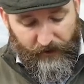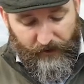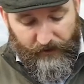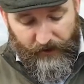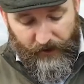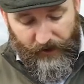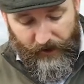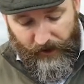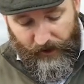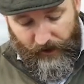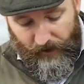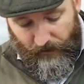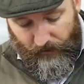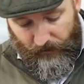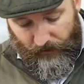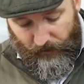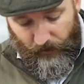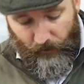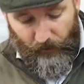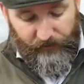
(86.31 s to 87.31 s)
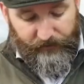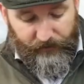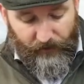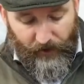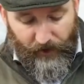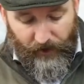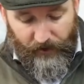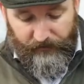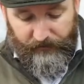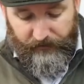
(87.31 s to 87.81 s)
Now, also
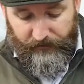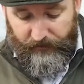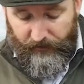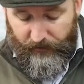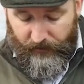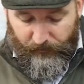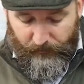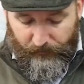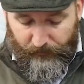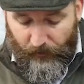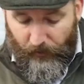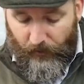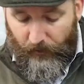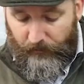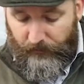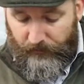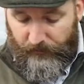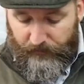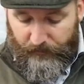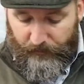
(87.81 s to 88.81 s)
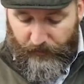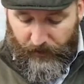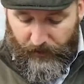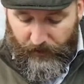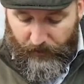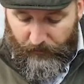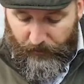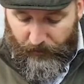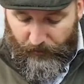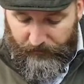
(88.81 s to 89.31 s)
has phone
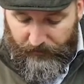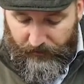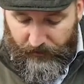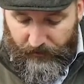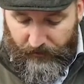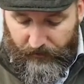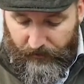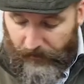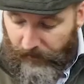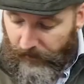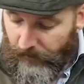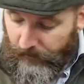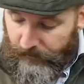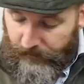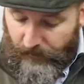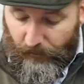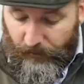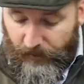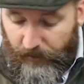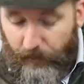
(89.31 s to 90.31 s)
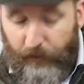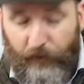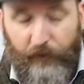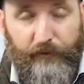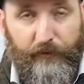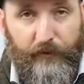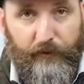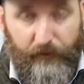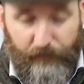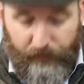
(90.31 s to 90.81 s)
speaker built in. So when you
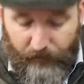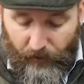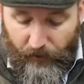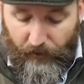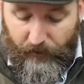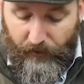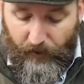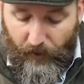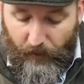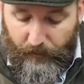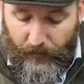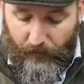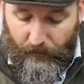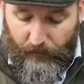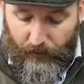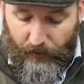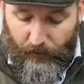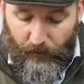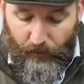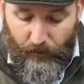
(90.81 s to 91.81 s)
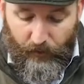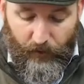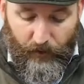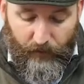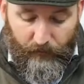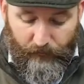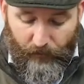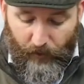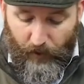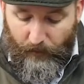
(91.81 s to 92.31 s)
Bluetooth your phone, no problem at all.
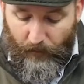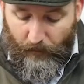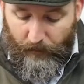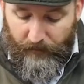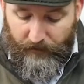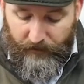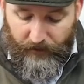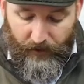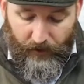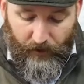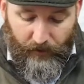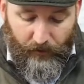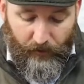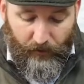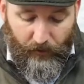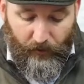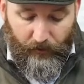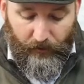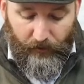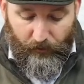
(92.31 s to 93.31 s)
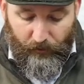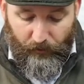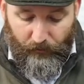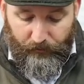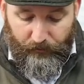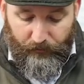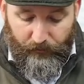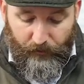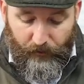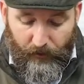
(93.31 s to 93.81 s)
Volume up and down, on and
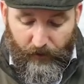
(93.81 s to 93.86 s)
off.